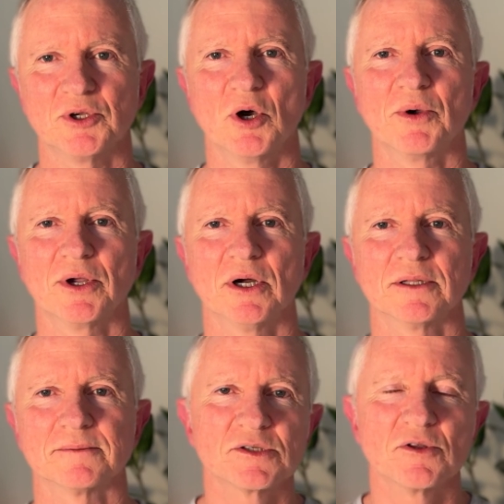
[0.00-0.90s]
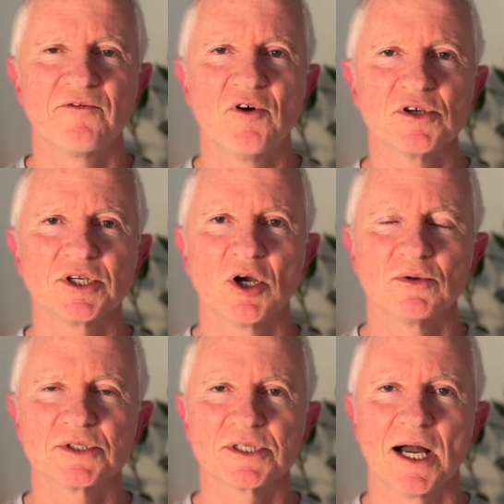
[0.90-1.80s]
going on. So the first thing I
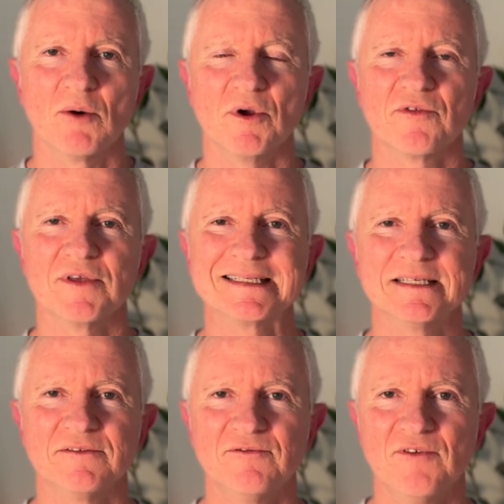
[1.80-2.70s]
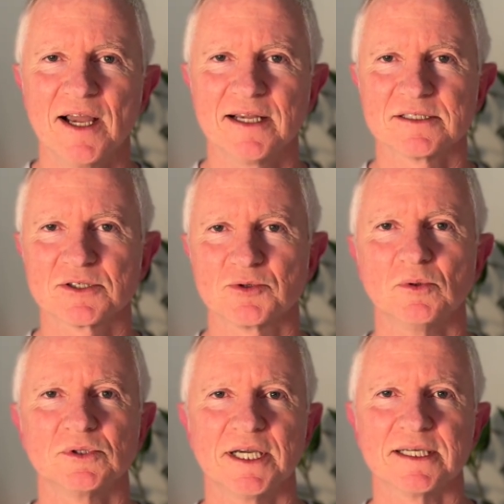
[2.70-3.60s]
would start with is an advanced
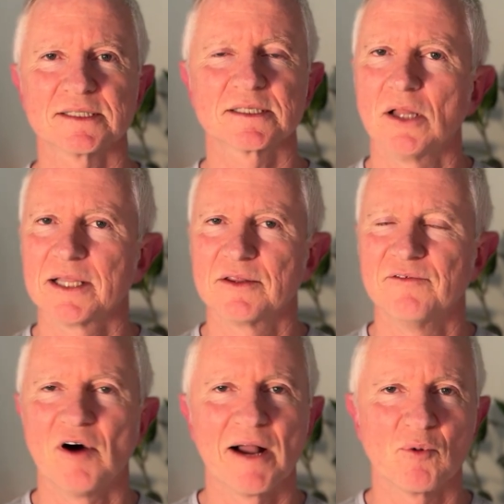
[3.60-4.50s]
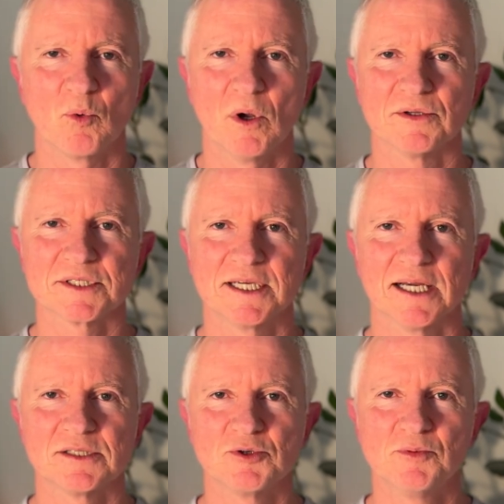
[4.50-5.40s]
stool test, like the Vibrant Wellness
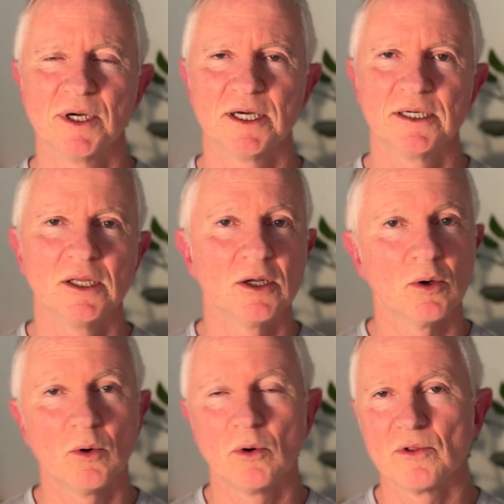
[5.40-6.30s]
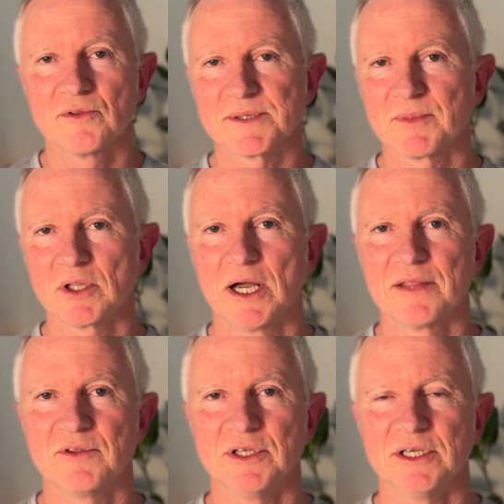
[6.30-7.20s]
Gut Zoomer, or something
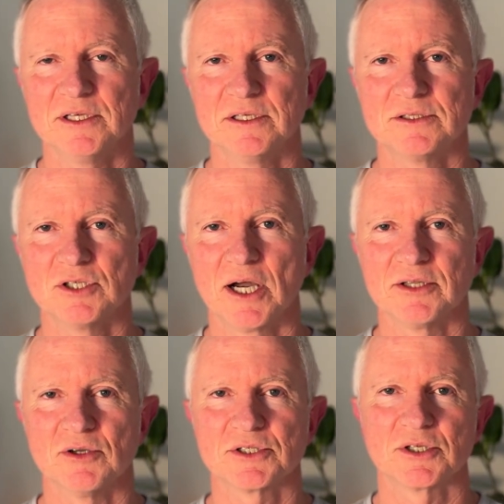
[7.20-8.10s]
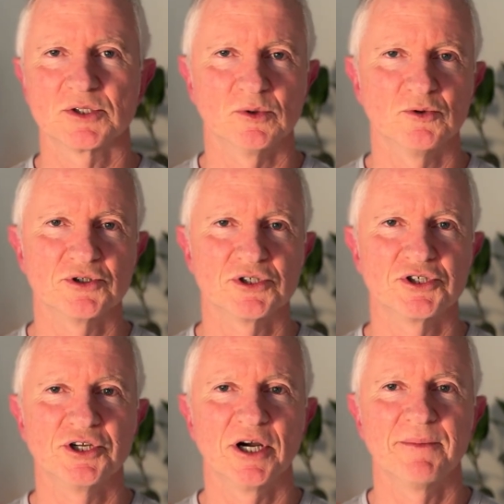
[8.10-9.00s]
like the Diagnostic Solutions
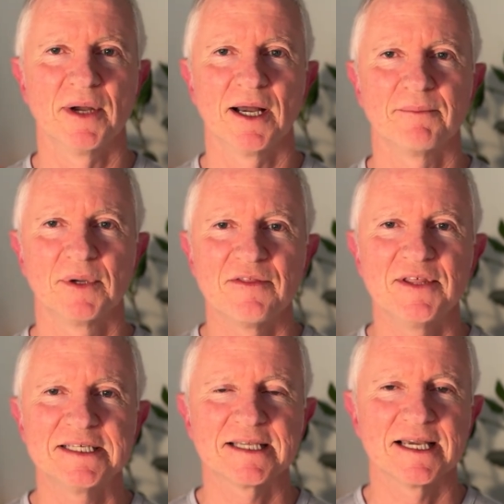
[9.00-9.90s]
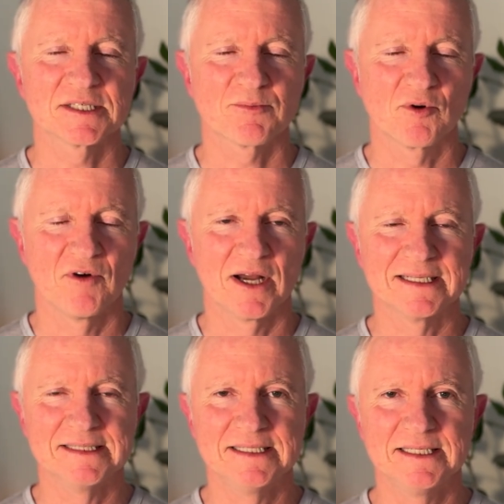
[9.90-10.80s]
GI Map. These tests provide a
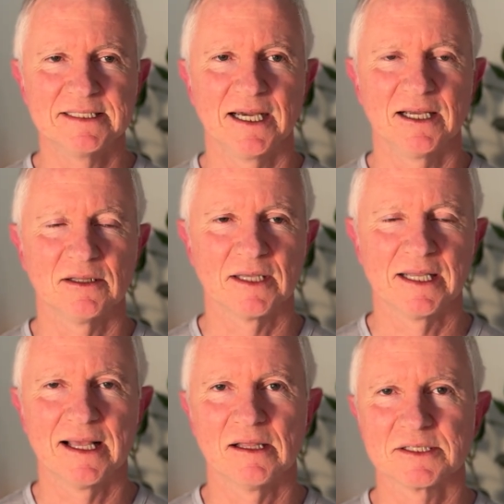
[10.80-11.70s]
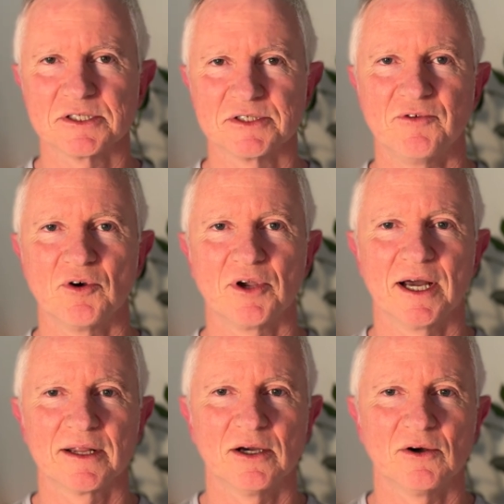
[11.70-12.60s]
detailed analysis of your
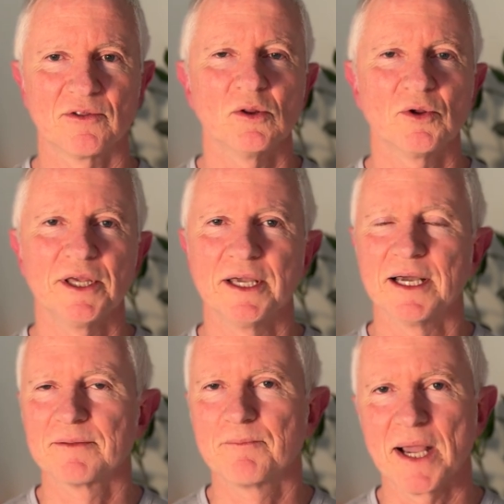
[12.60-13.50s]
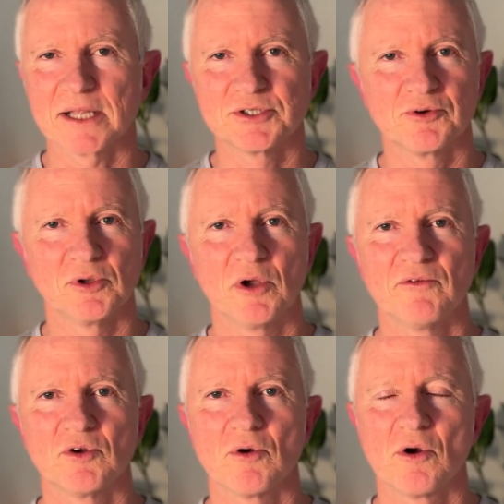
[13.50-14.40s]
gut health, looking at bacterial
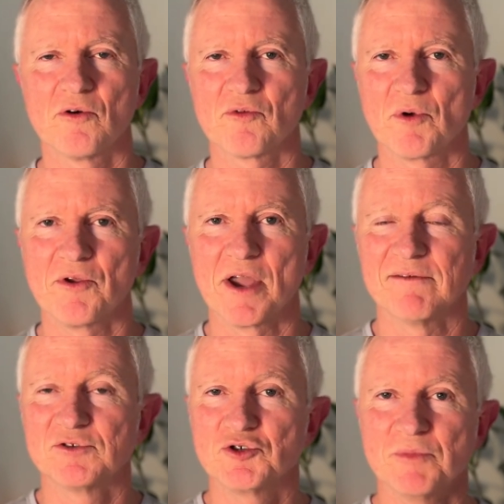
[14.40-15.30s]
overgrowth, whether you have too